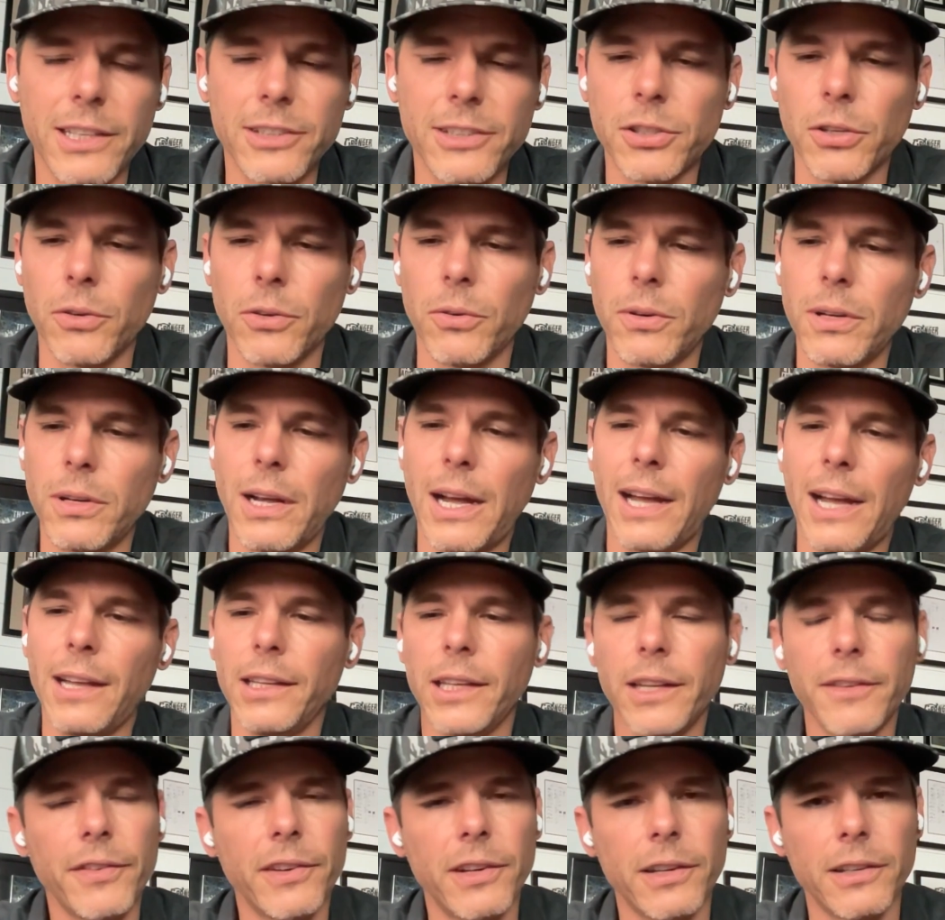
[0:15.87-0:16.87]
And so I
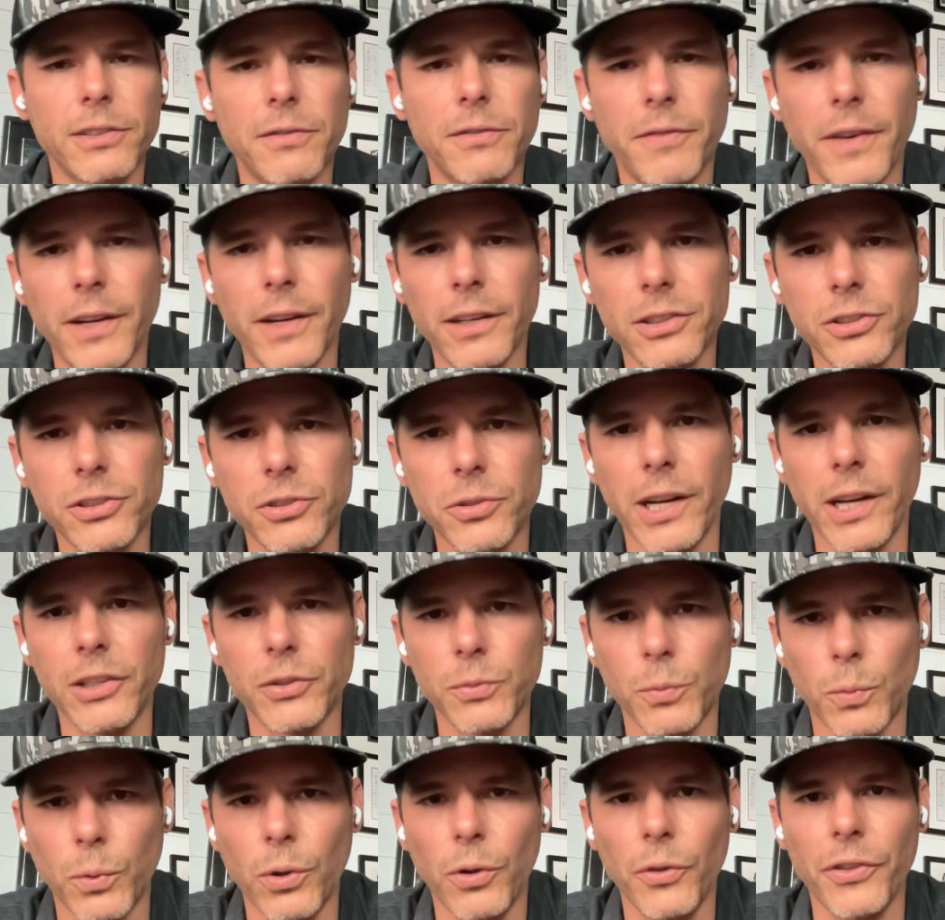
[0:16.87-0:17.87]
live in a very
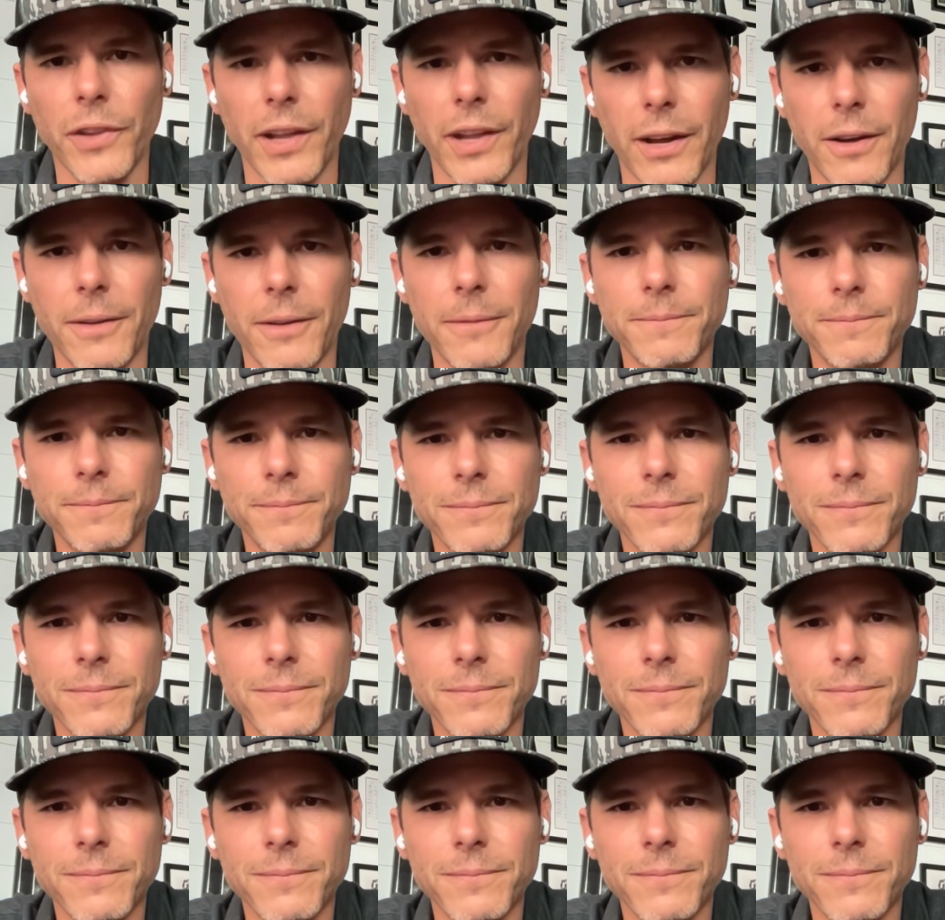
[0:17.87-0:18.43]
strange world now